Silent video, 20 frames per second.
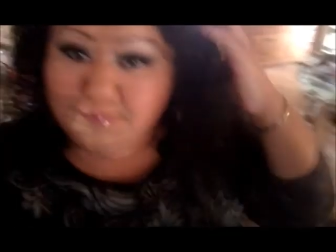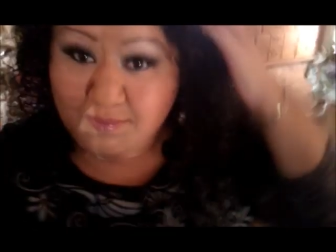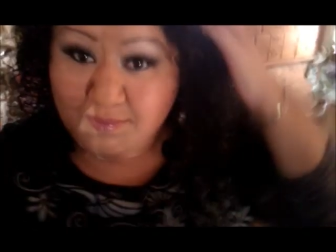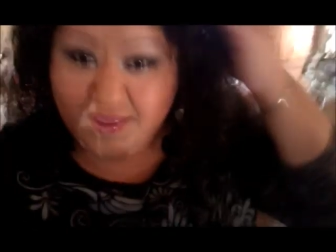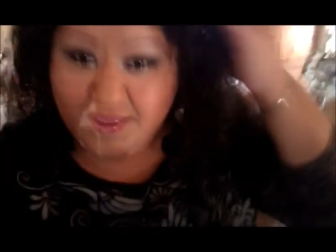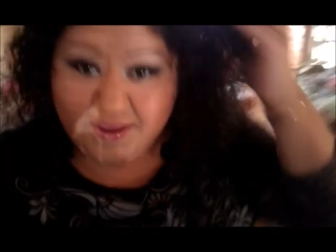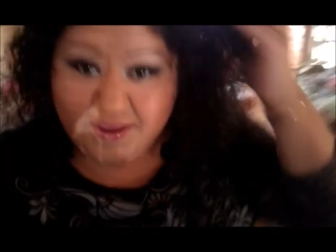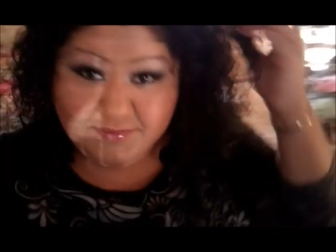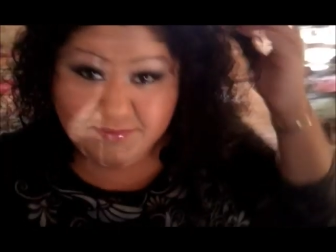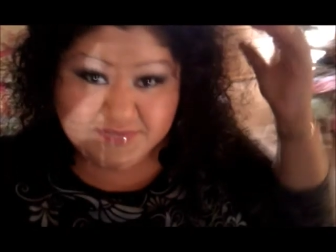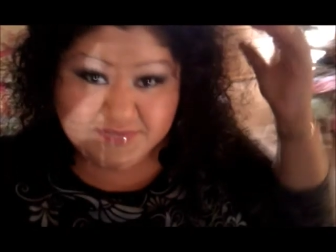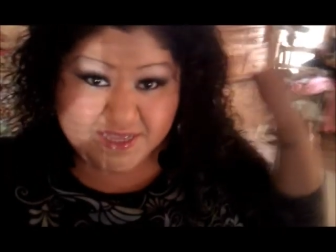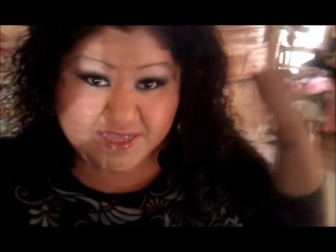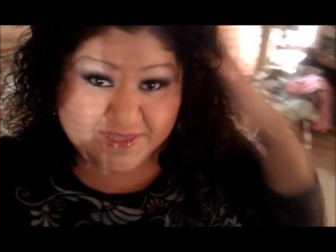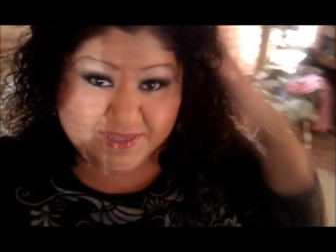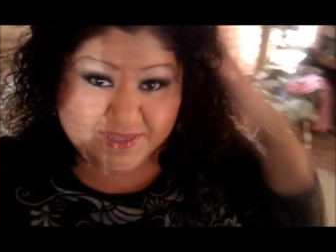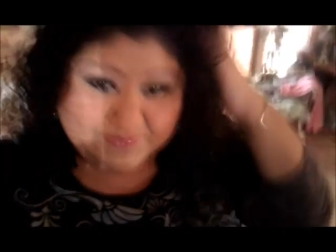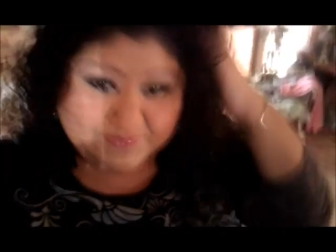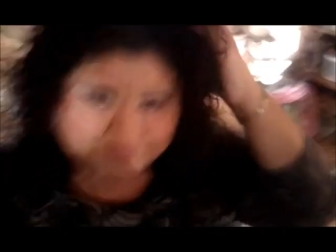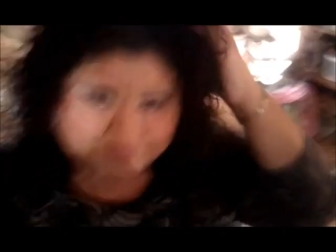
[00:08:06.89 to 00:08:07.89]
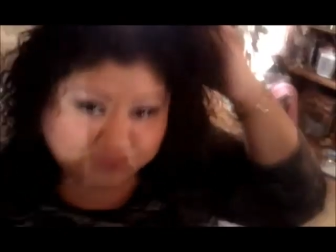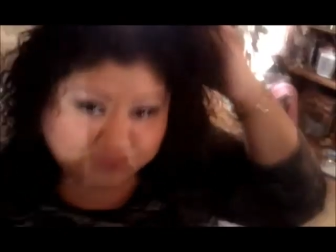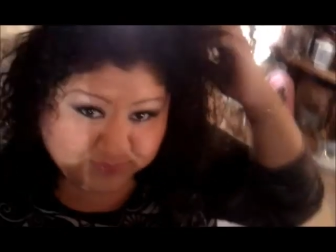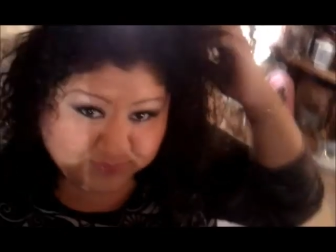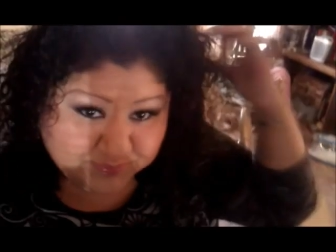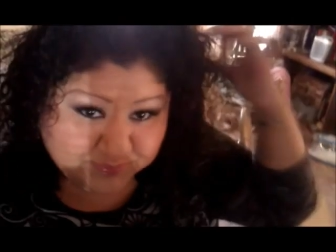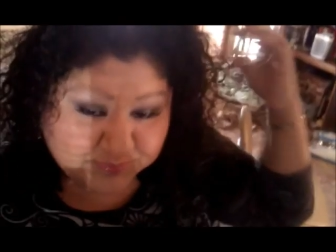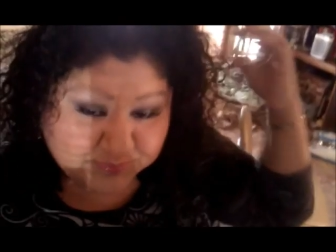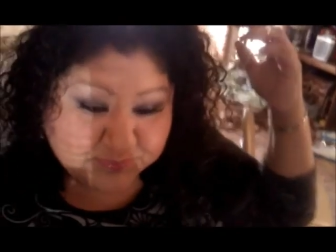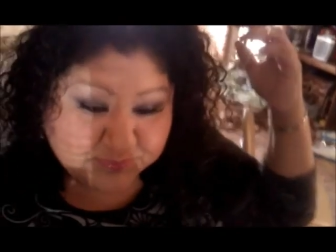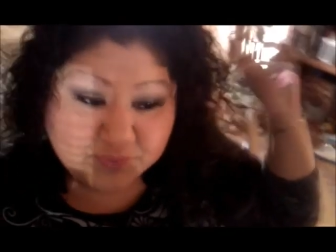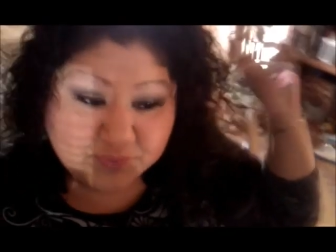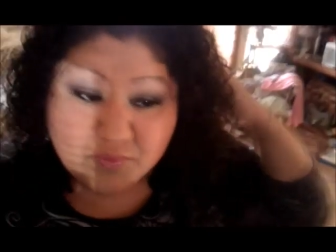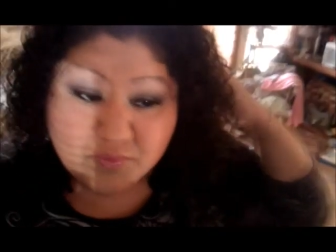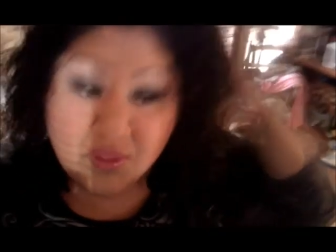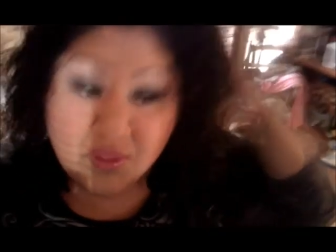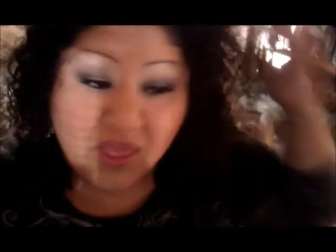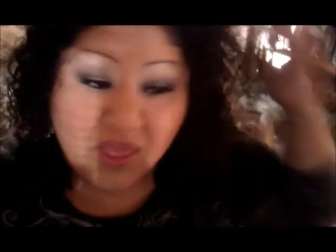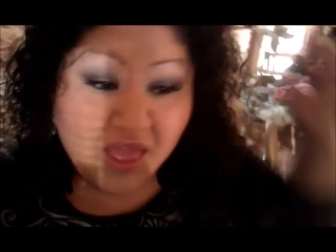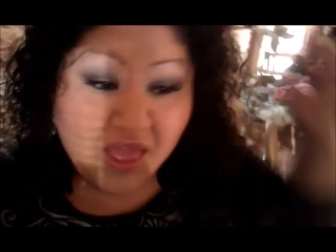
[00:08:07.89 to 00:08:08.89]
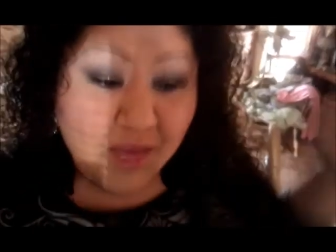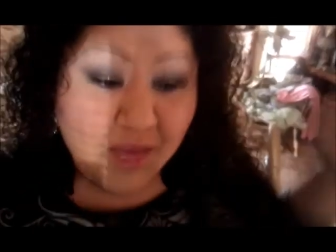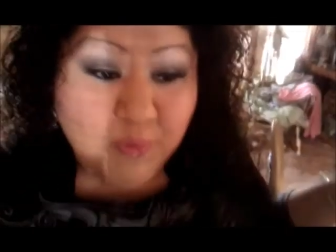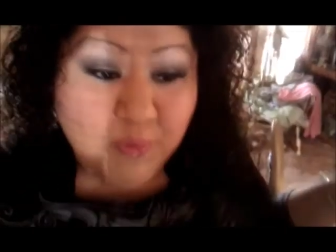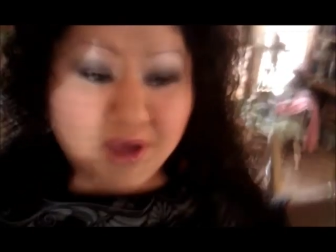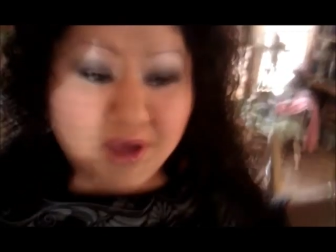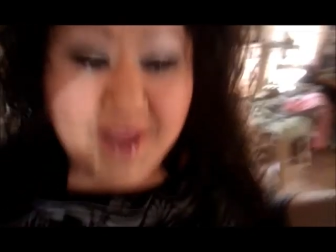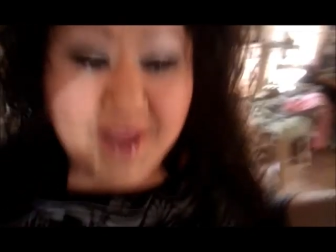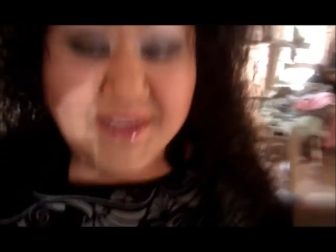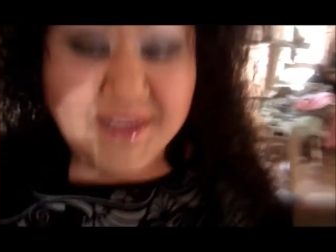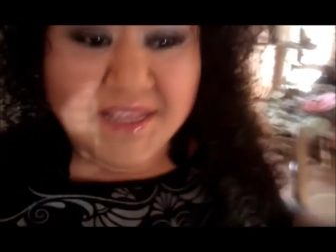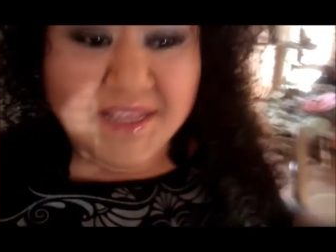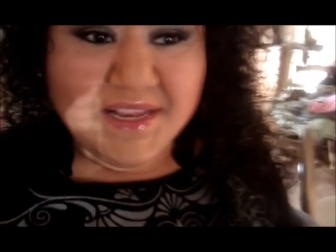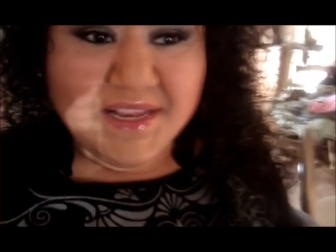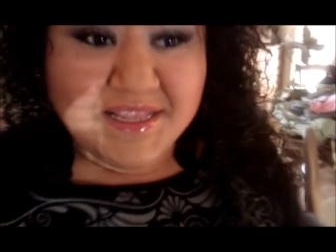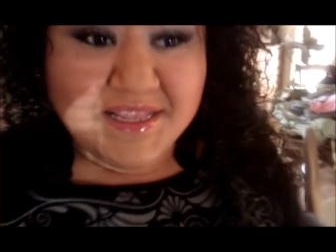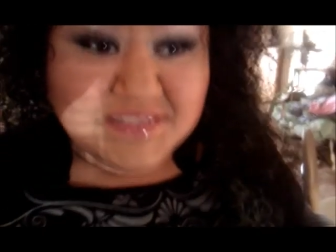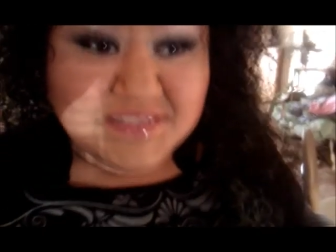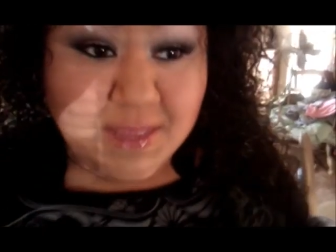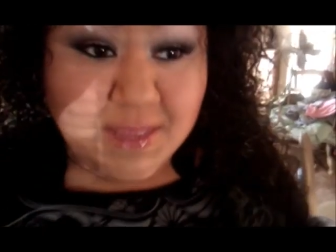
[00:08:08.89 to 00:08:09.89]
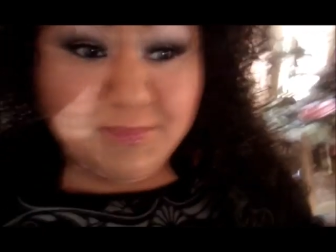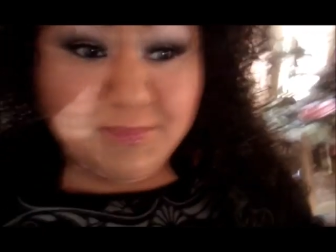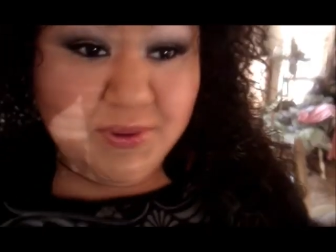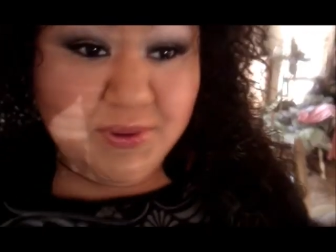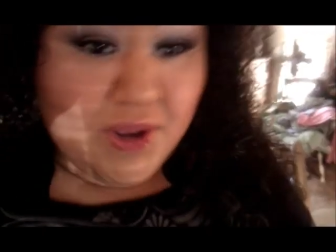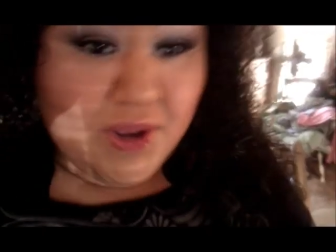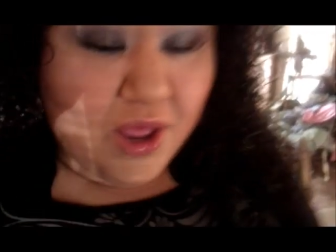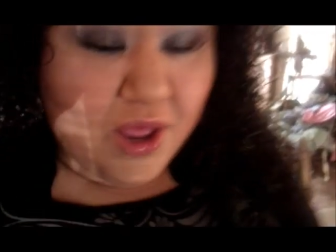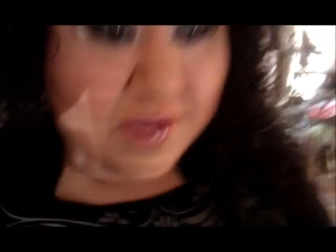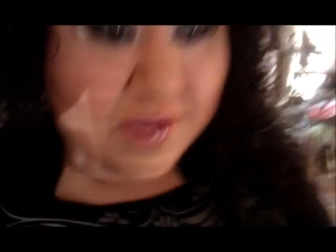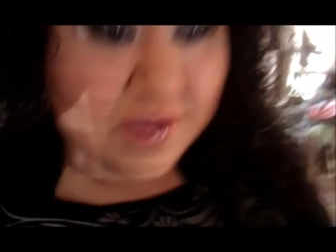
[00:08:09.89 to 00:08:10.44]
makeup done, what I did is I put